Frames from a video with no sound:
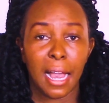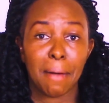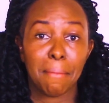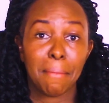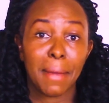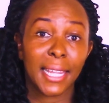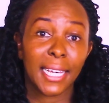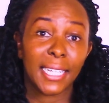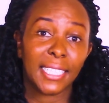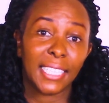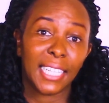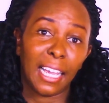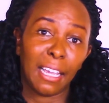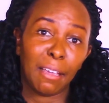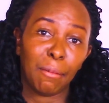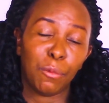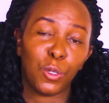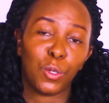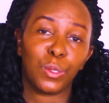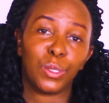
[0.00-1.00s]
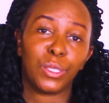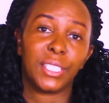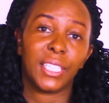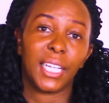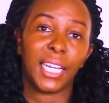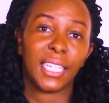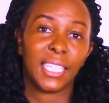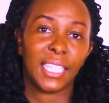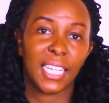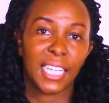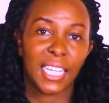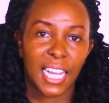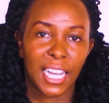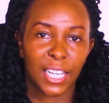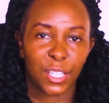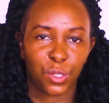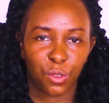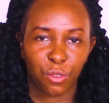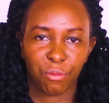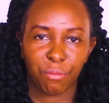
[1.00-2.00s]
by the time you're 10
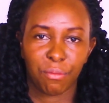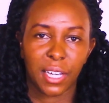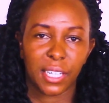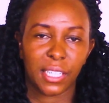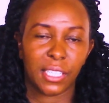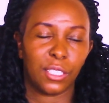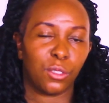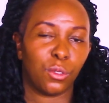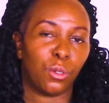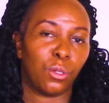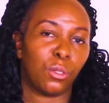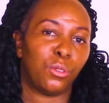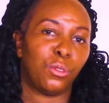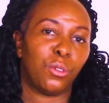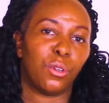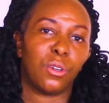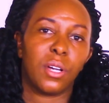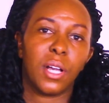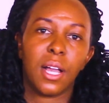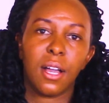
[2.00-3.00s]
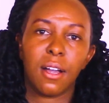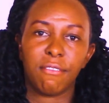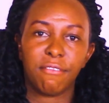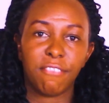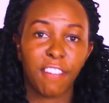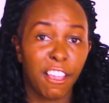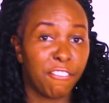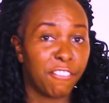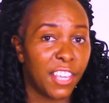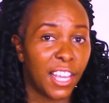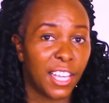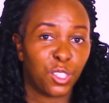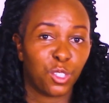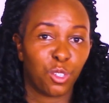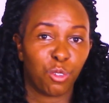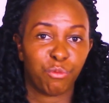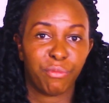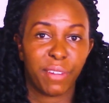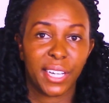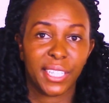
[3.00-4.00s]
years of marriage or you're 5 years
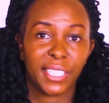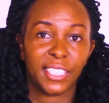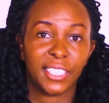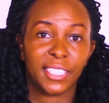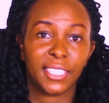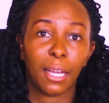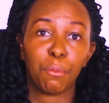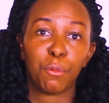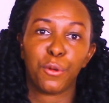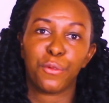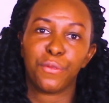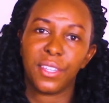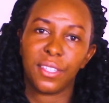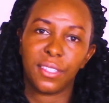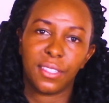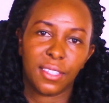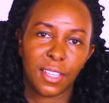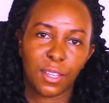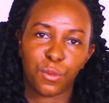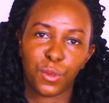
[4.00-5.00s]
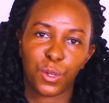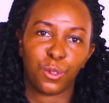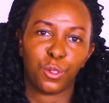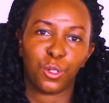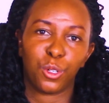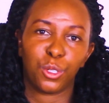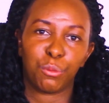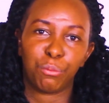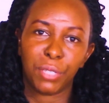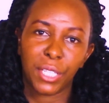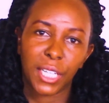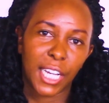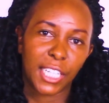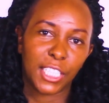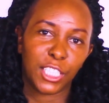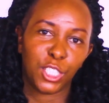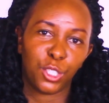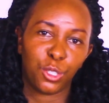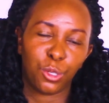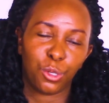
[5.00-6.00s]
of marriage, some of these will not be
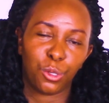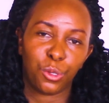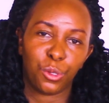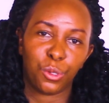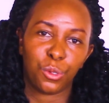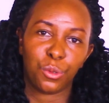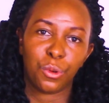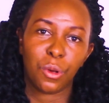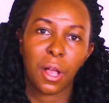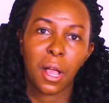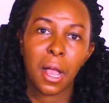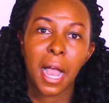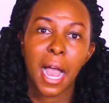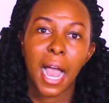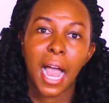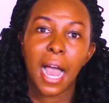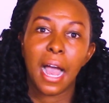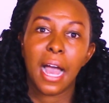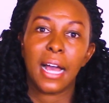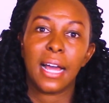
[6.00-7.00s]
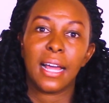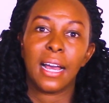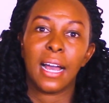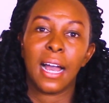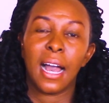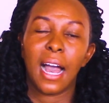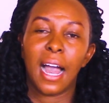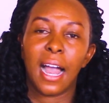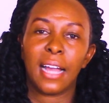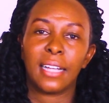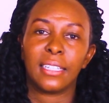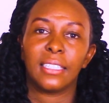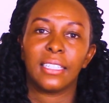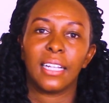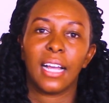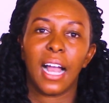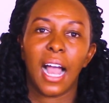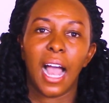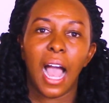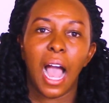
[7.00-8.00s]
an issue to you. And
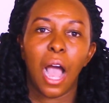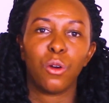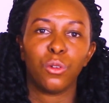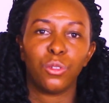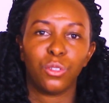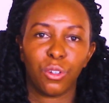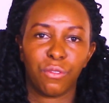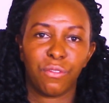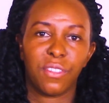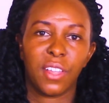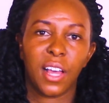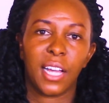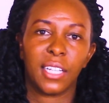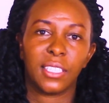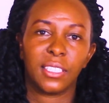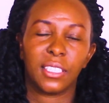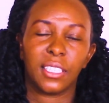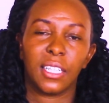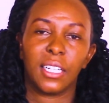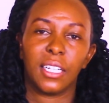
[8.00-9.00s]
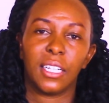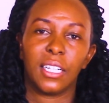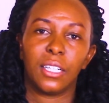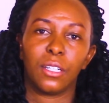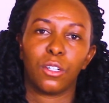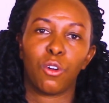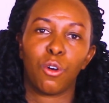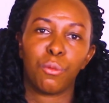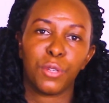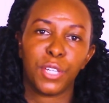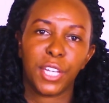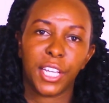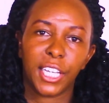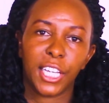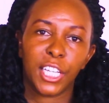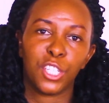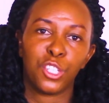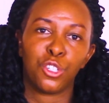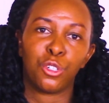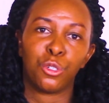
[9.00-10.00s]
out of that,
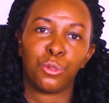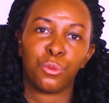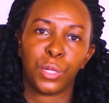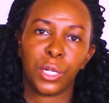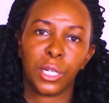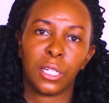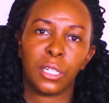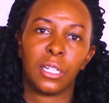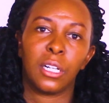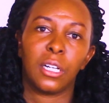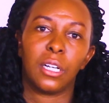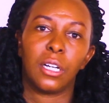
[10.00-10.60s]
communication will